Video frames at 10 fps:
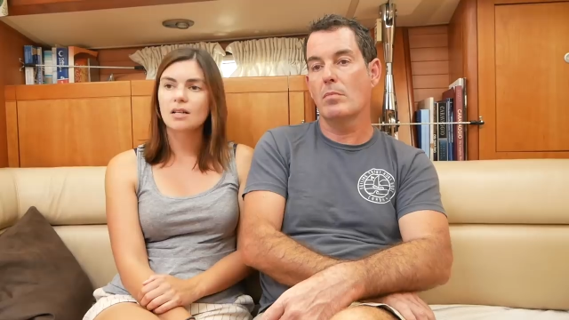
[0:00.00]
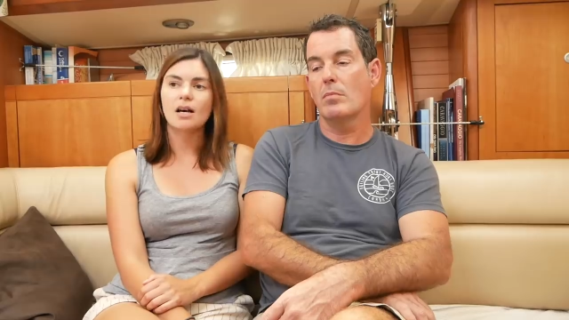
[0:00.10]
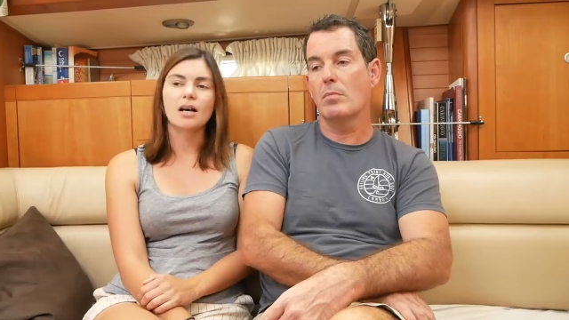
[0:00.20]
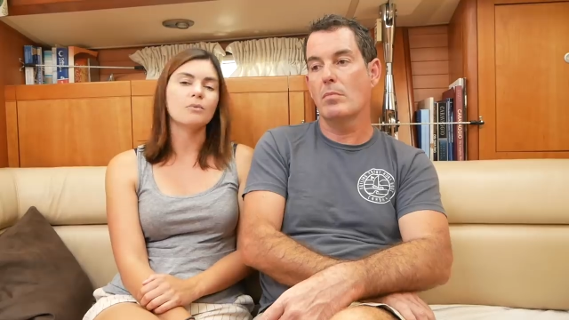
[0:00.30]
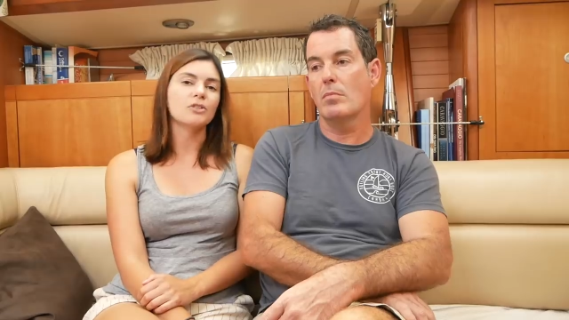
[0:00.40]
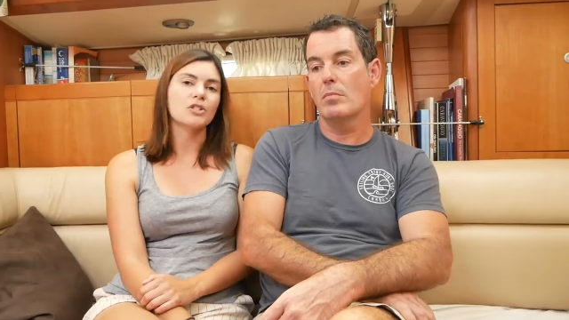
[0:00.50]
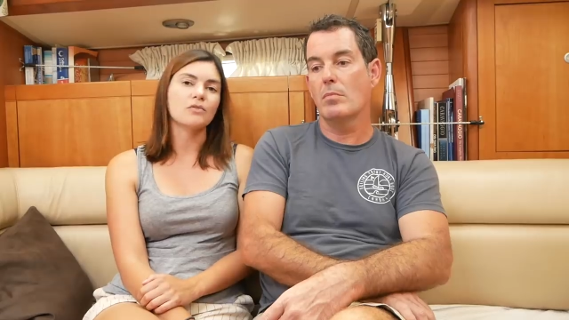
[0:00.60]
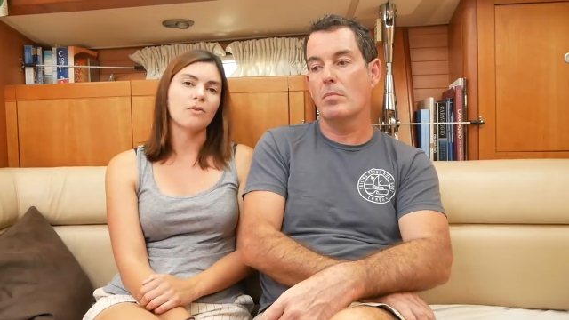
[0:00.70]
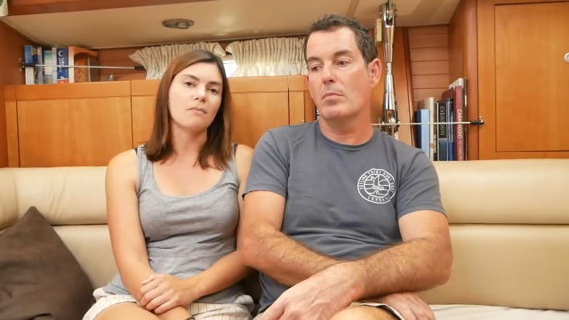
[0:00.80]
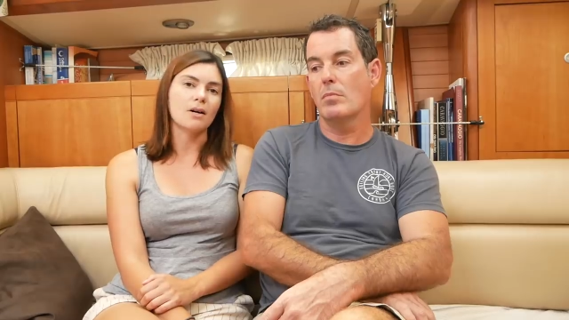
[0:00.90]
Speaker 1: uh, which is
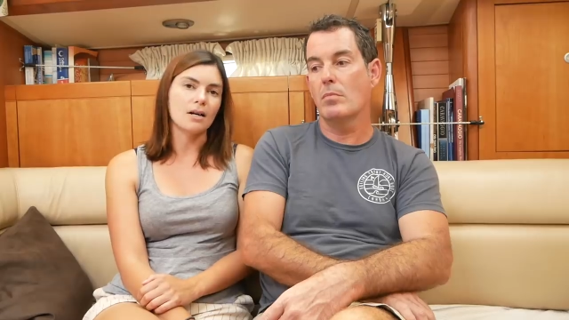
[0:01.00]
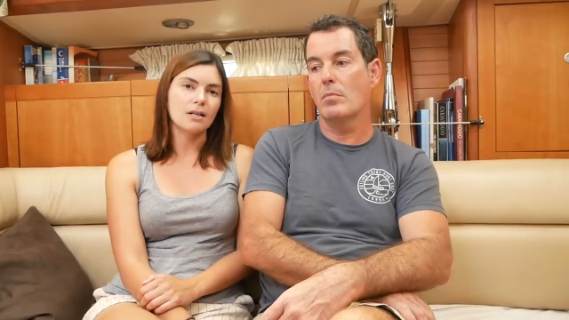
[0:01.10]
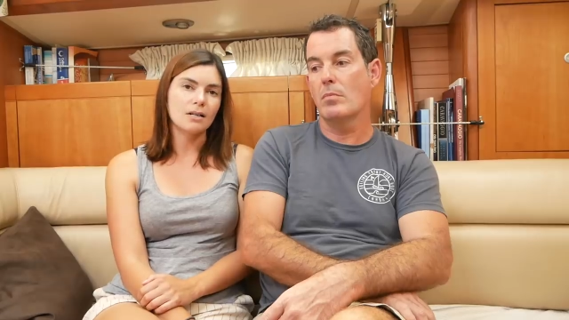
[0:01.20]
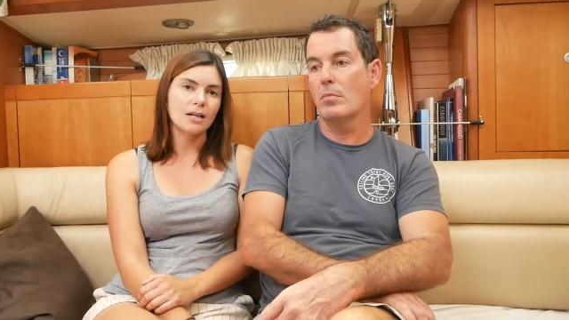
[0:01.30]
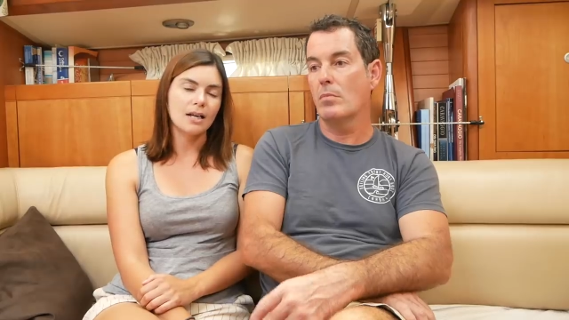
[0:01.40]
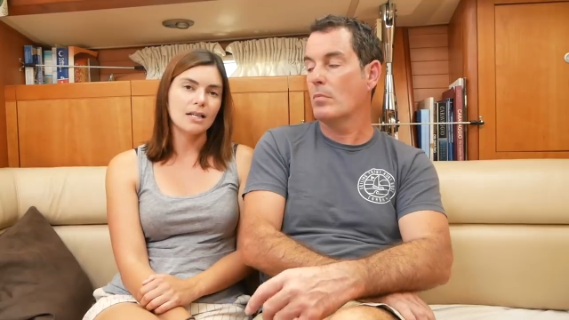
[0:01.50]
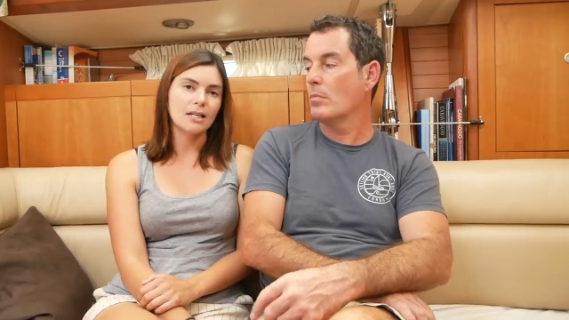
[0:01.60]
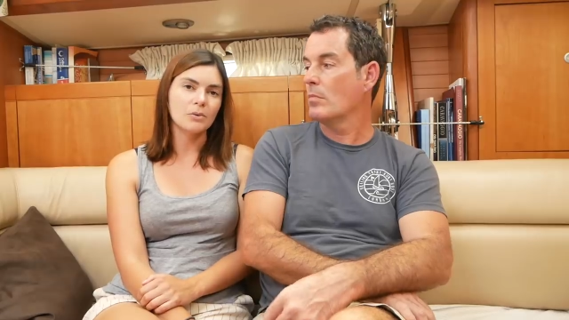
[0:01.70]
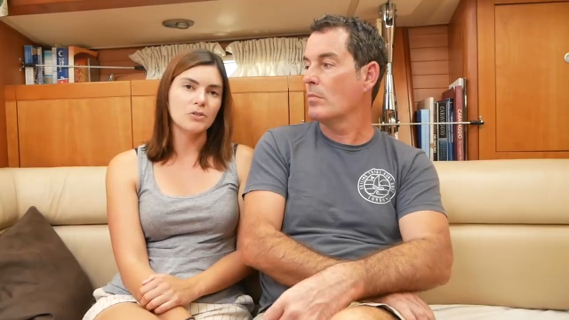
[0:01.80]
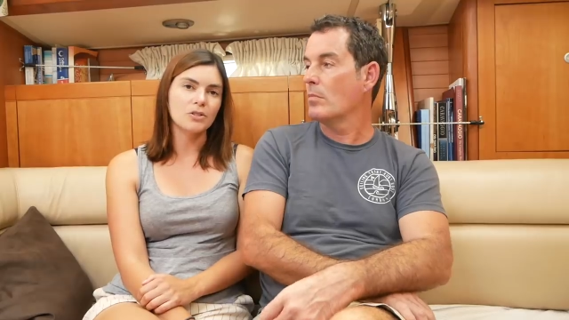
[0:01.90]
from Mark, and
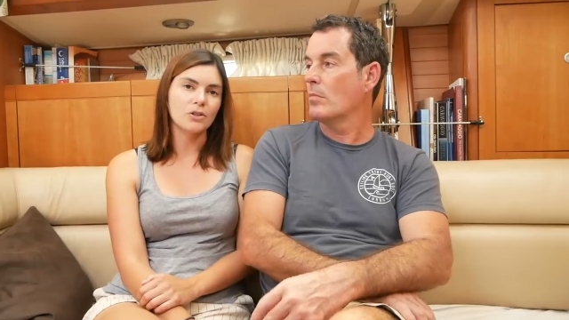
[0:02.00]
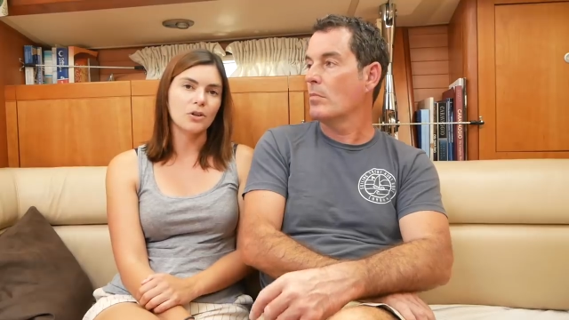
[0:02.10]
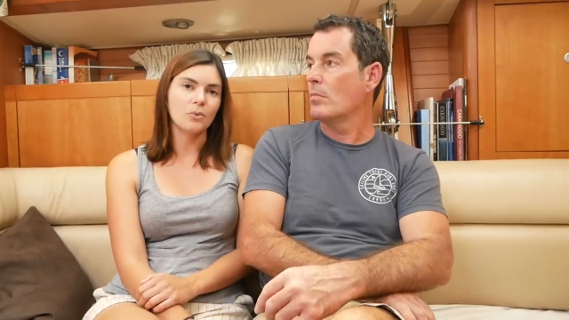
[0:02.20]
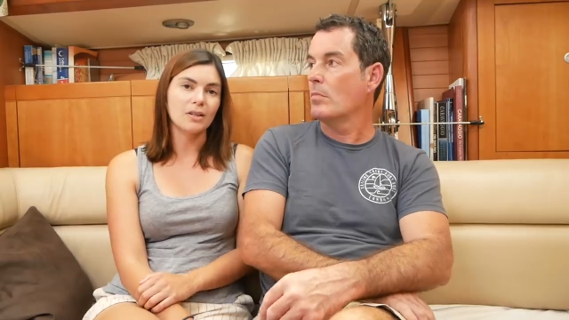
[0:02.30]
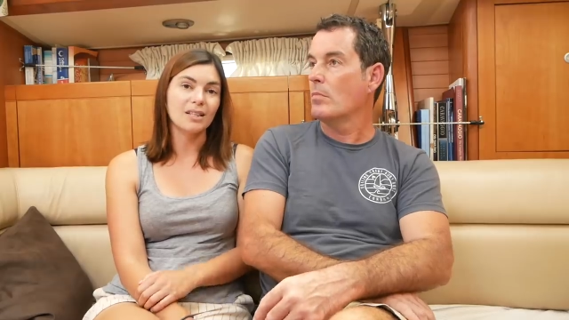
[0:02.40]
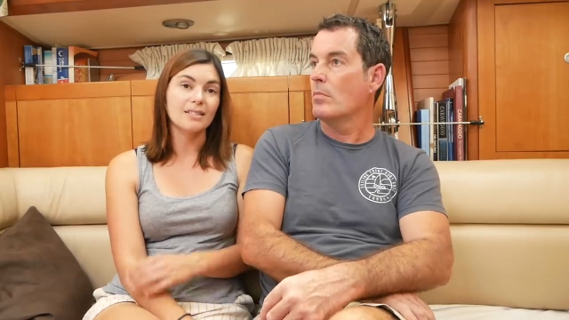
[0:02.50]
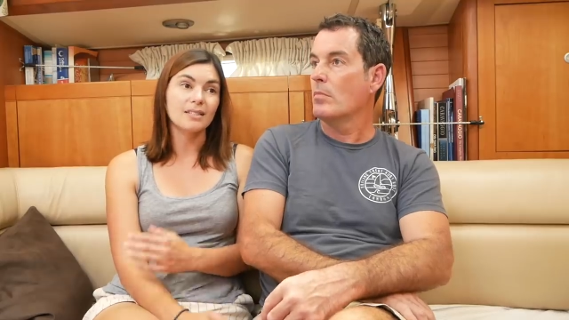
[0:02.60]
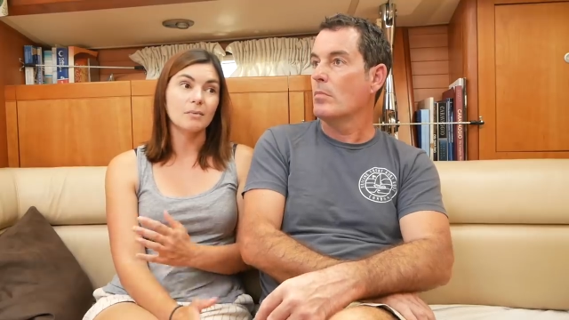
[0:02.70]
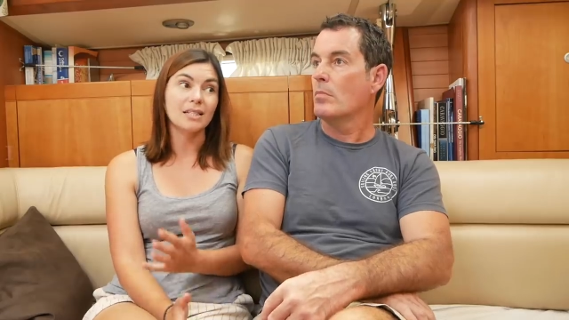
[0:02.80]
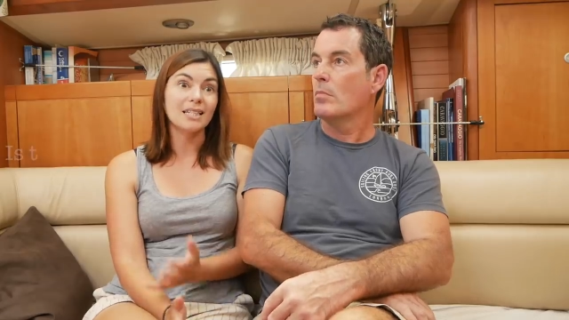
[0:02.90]
he wants to know whether it's
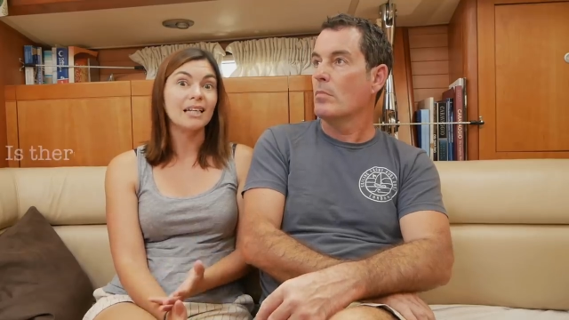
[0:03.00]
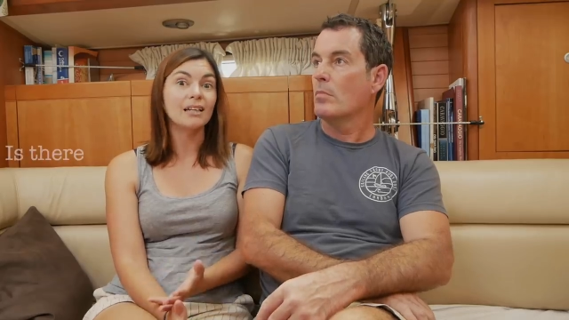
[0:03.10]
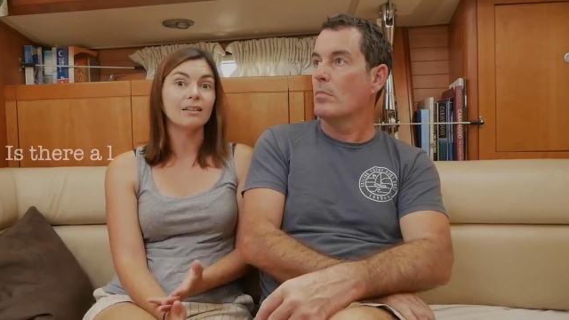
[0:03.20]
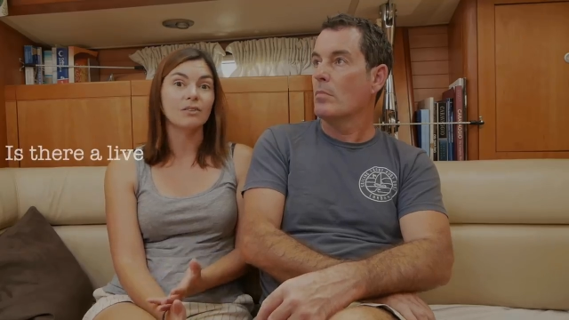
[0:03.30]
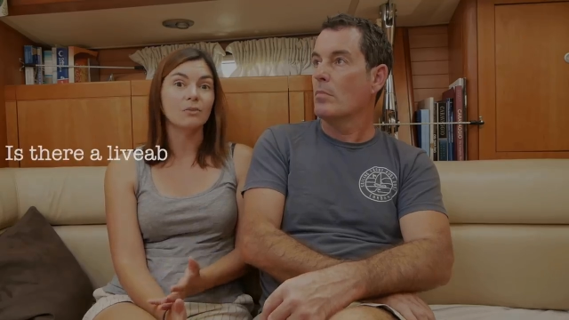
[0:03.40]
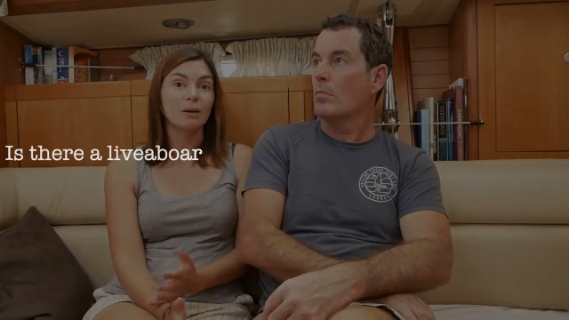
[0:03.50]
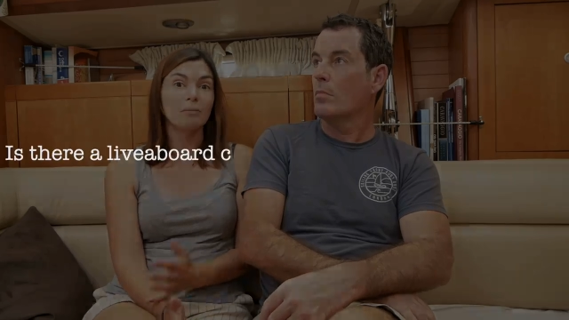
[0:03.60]
similar to England, where